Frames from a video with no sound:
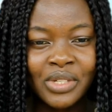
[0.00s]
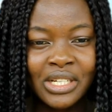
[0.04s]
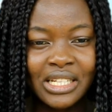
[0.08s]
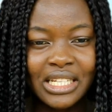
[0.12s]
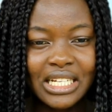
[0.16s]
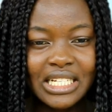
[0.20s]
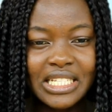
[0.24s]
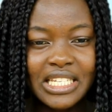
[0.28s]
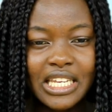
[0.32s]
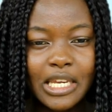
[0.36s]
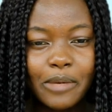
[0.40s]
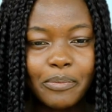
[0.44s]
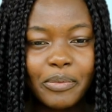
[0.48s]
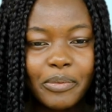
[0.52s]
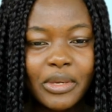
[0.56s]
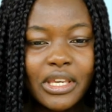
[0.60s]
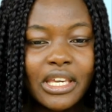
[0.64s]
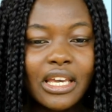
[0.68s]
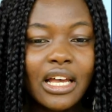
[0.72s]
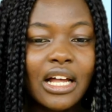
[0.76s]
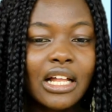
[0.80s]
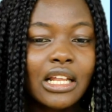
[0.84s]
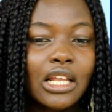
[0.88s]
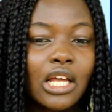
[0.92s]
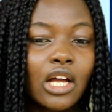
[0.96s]
The
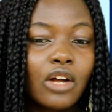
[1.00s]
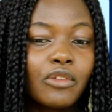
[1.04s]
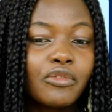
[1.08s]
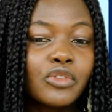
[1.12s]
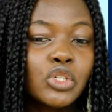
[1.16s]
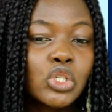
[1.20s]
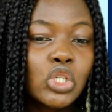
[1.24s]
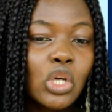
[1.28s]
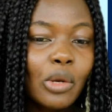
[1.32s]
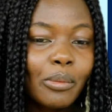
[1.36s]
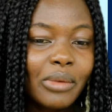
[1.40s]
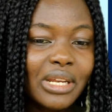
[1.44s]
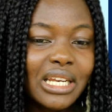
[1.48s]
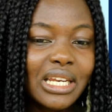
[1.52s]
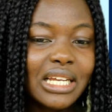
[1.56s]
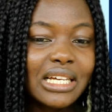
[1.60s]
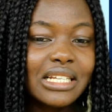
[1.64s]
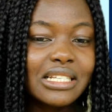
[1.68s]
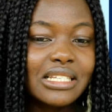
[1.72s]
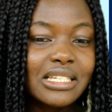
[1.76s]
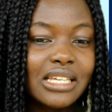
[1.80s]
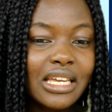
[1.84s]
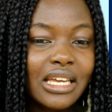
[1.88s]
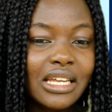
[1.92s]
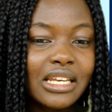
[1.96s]
TPLF,
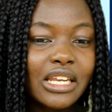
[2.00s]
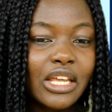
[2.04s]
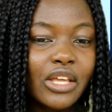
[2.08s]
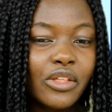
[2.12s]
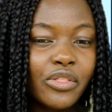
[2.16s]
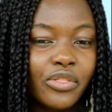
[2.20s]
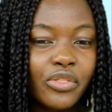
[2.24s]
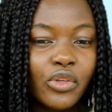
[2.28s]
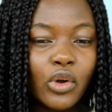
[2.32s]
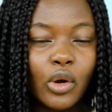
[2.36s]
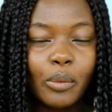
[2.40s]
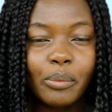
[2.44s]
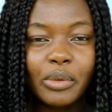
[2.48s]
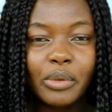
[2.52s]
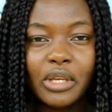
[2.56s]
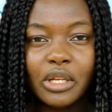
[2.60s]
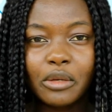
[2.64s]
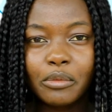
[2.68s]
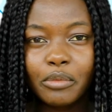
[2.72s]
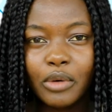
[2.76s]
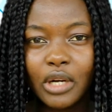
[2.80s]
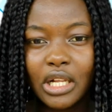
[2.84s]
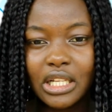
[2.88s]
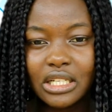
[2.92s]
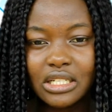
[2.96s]
dominant in
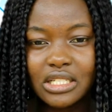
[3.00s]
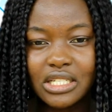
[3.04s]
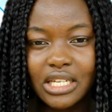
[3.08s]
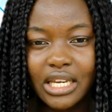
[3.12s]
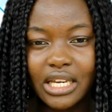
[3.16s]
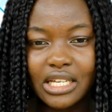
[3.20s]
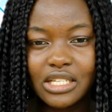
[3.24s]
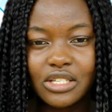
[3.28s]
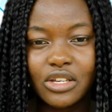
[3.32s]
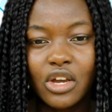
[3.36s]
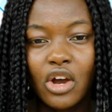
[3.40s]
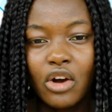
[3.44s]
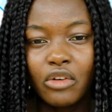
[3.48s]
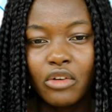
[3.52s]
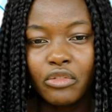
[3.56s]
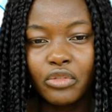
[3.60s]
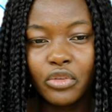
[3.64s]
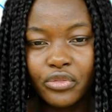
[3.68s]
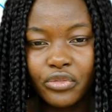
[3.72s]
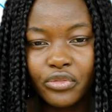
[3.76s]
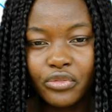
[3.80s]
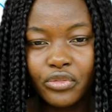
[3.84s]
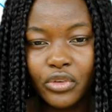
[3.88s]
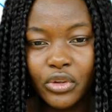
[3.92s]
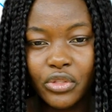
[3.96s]
Ethiopian politics
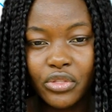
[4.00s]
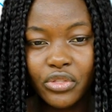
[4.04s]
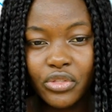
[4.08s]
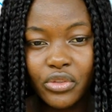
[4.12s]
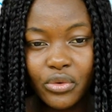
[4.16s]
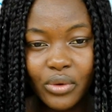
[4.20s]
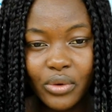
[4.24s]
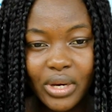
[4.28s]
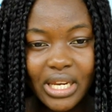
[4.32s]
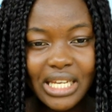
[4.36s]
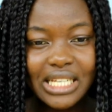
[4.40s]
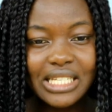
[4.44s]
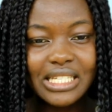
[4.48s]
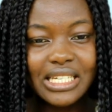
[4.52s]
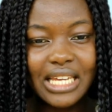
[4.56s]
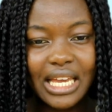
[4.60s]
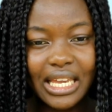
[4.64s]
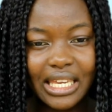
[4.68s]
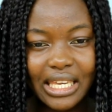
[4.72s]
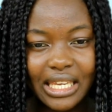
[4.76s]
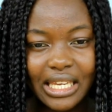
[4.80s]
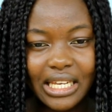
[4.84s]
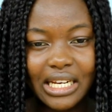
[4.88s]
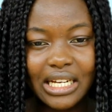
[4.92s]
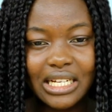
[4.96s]
for 3
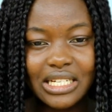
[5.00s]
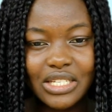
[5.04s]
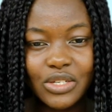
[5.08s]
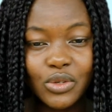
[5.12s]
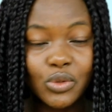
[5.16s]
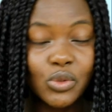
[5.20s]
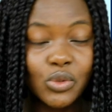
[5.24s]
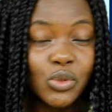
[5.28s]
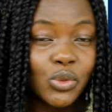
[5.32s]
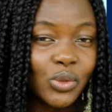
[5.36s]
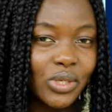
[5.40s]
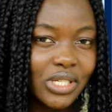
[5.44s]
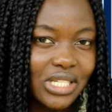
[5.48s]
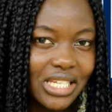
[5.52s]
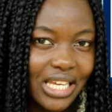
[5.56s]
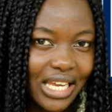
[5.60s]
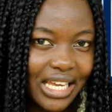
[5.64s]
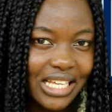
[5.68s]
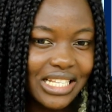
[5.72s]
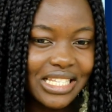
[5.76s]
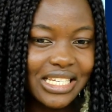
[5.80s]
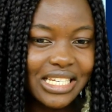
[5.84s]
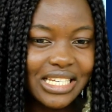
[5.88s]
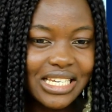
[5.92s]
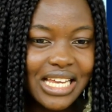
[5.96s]
decades until
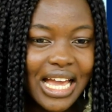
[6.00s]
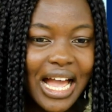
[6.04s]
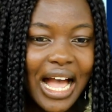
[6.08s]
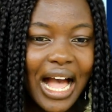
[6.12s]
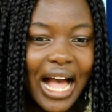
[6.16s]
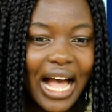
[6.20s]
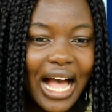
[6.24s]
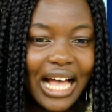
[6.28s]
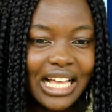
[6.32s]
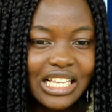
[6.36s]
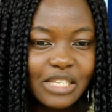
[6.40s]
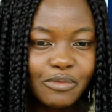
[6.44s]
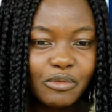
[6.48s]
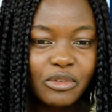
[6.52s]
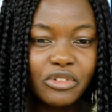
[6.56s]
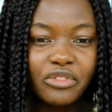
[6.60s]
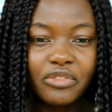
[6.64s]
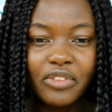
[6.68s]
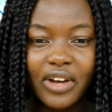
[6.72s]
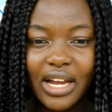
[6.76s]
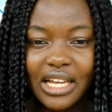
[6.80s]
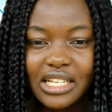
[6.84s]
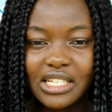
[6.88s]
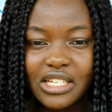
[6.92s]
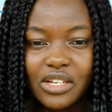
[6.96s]
2018, has been
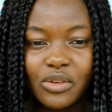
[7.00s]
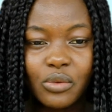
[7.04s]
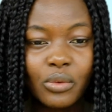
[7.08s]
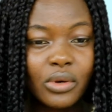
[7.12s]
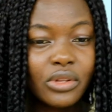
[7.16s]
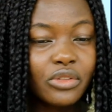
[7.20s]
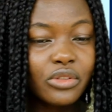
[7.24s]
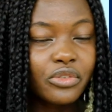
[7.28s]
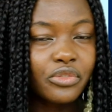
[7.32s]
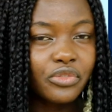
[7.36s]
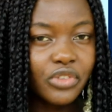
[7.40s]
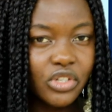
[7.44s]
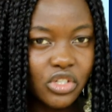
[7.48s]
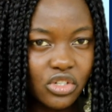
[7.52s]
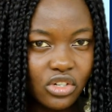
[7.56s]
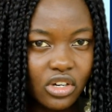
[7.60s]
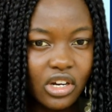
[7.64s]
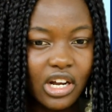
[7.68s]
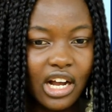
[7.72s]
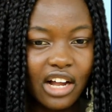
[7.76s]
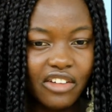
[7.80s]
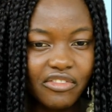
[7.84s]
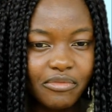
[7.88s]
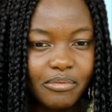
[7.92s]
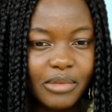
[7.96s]
fighting with the
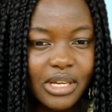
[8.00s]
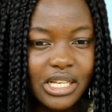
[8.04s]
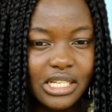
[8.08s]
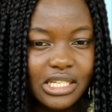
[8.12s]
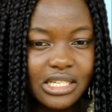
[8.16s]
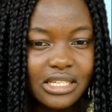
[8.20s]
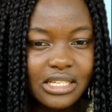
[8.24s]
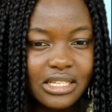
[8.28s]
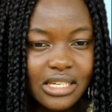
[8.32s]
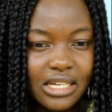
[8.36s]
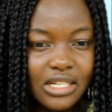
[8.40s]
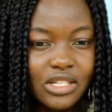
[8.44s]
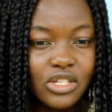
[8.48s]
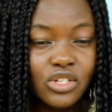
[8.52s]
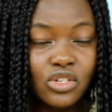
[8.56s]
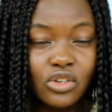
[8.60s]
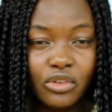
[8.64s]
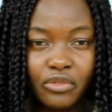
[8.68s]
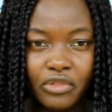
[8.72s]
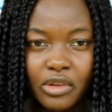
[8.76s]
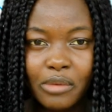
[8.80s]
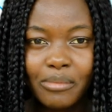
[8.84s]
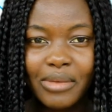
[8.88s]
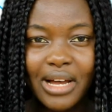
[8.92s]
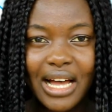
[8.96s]
federal government since
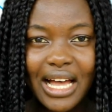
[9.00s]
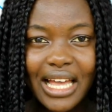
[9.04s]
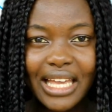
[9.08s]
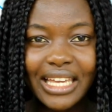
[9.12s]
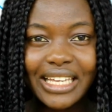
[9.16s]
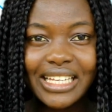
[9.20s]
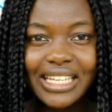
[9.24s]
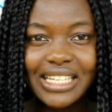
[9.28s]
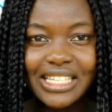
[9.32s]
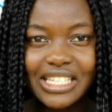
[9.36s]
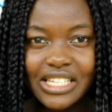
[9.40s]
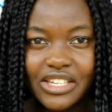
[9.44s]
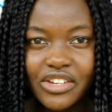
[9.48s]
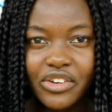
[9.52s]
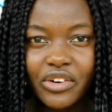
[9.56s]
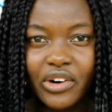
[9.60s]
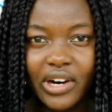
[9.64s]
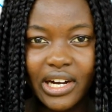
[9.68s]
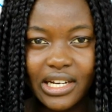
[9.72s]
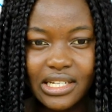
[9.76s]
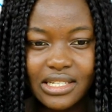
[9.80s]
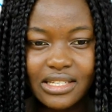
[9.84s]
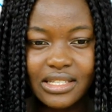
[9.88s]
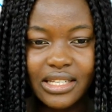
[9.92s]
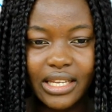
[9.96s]
November in
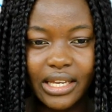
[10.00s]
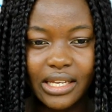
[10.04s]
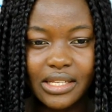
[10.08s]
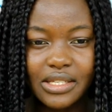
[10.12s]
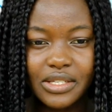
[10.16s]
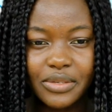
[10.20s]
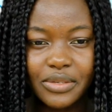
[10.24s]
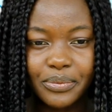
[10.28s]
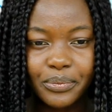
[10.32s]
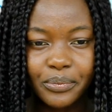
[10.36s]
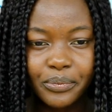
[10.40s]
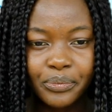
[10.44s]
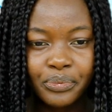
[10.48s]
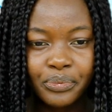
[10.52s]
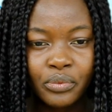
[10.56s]
Tigray state.